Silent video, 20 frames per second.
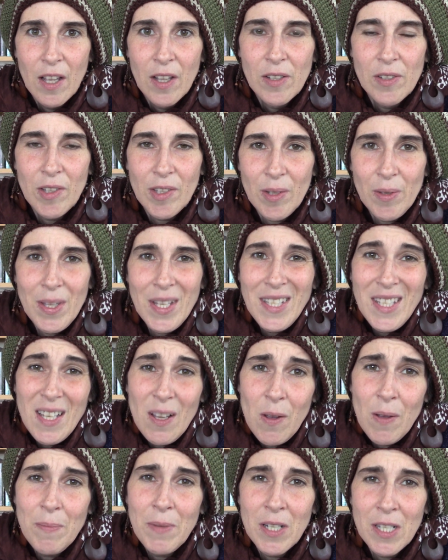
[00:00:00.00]
So that's how
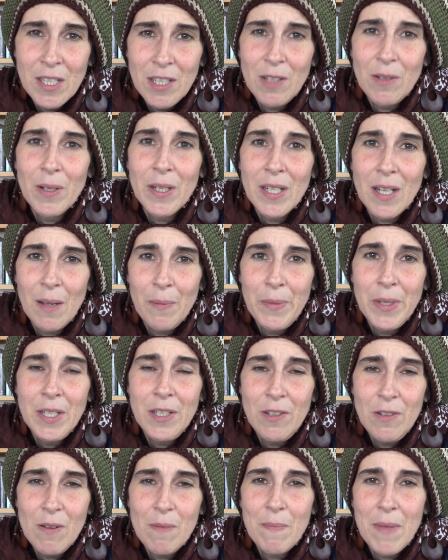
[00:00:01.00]
I'm going to do it. I'm going
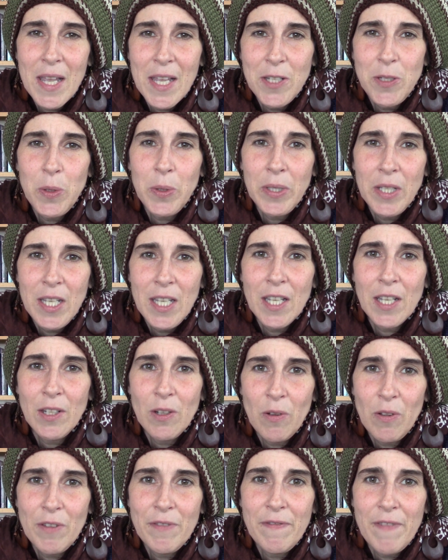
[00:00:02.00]
to do it manually and
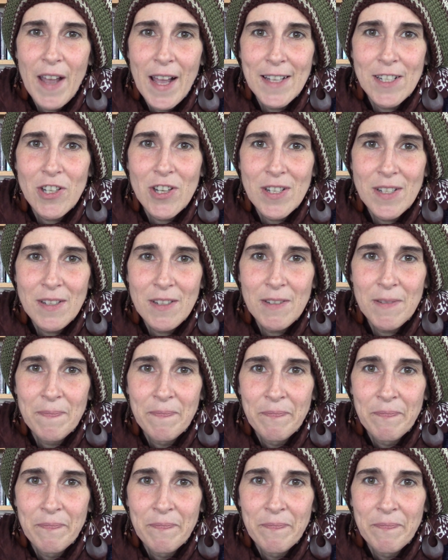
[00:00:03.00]
old-fashioned.